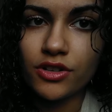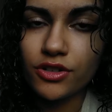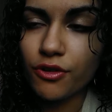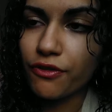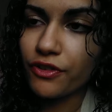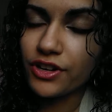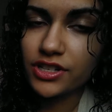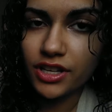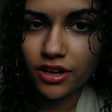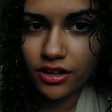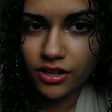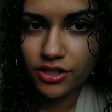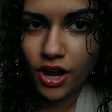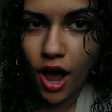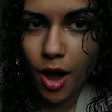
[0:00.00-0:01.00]
So first thing
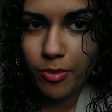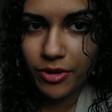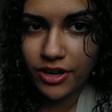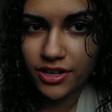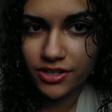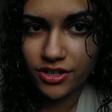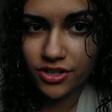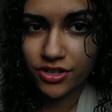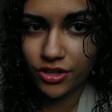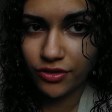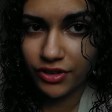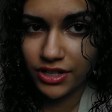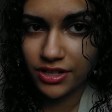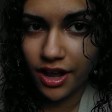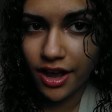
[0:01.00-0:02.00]
on the top is the
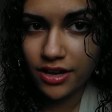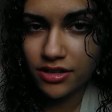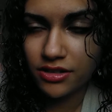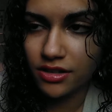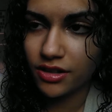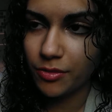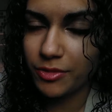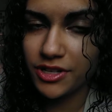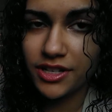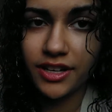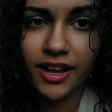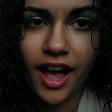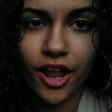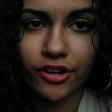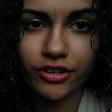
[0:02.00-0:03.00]
serving size, then we see
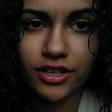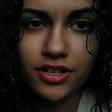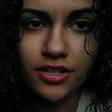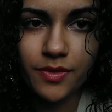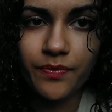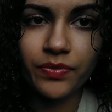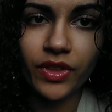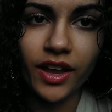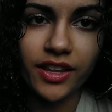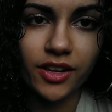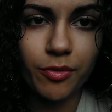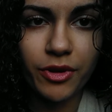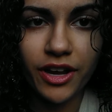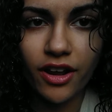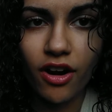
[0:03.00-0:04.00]
calories, and
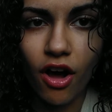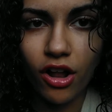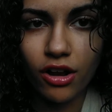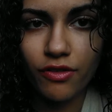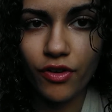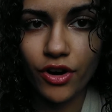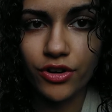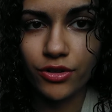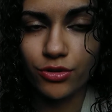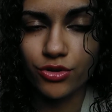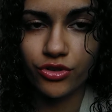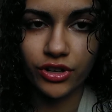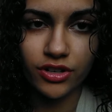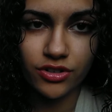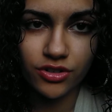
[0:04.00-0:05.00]
then we get all of our
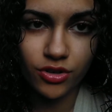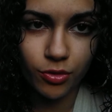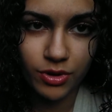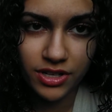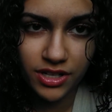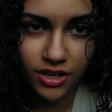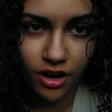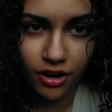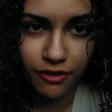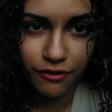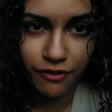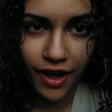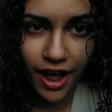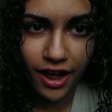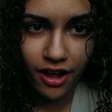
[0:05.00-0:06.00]
nutrients. So we see our
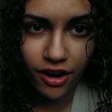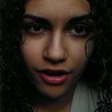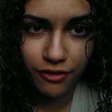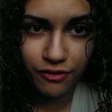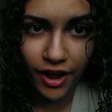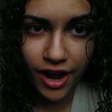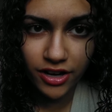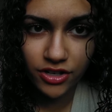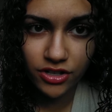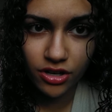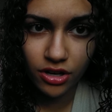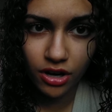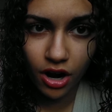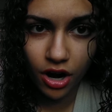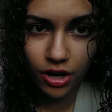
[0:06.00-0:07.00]

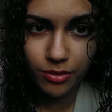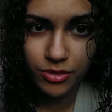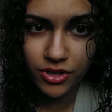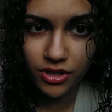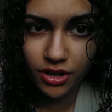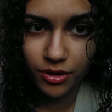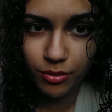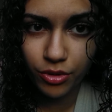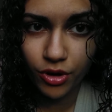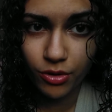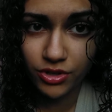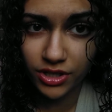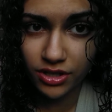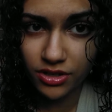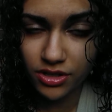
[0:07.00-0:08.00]
fats, carbs, and
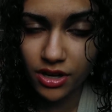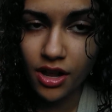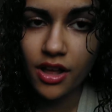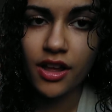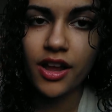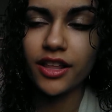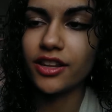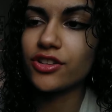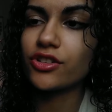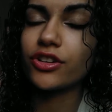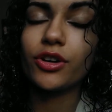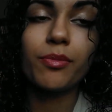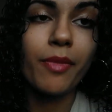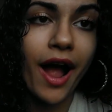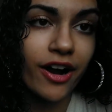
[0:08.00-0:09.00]
proteins, and these are
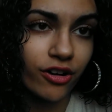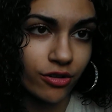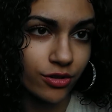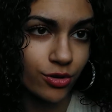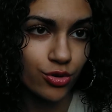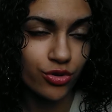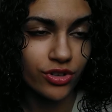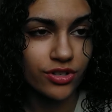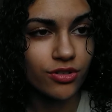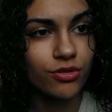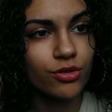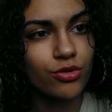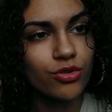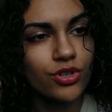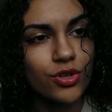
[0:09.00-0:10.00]
your macronutrients, so
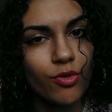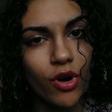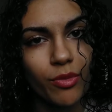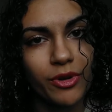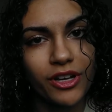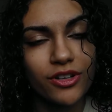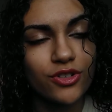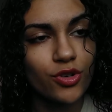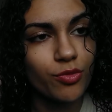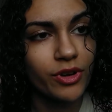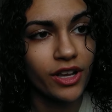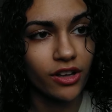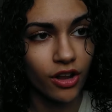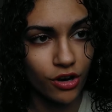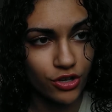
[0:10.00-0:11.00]
nutrients you want to be
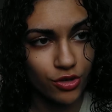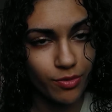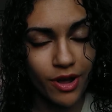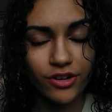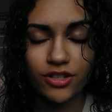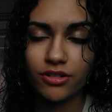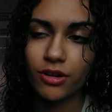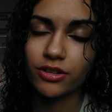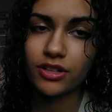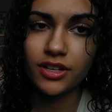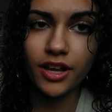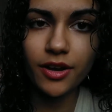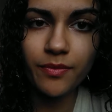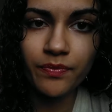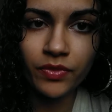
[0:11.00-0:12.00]
consuming in large amounts throughout the
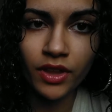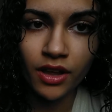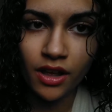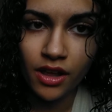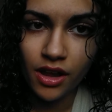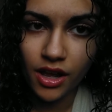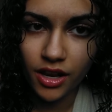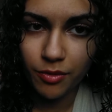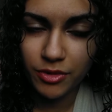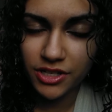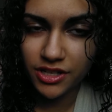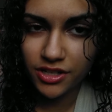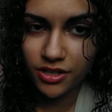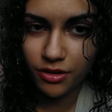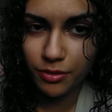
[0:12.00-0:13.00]
day. And then we
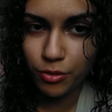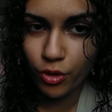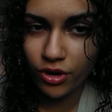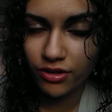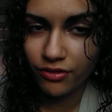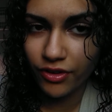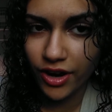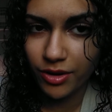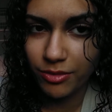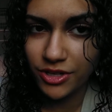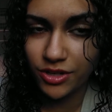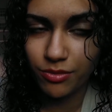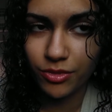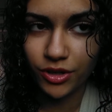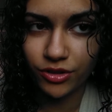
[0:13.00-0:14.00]
see some important
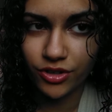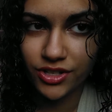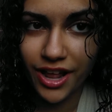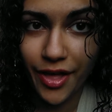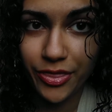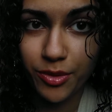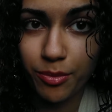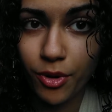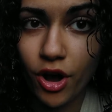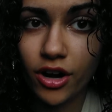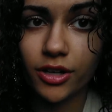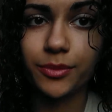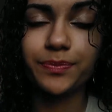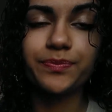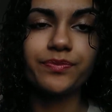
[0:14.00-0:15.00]
vitamins and minerals at the
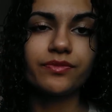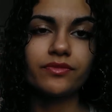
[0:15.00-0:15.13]
bottom.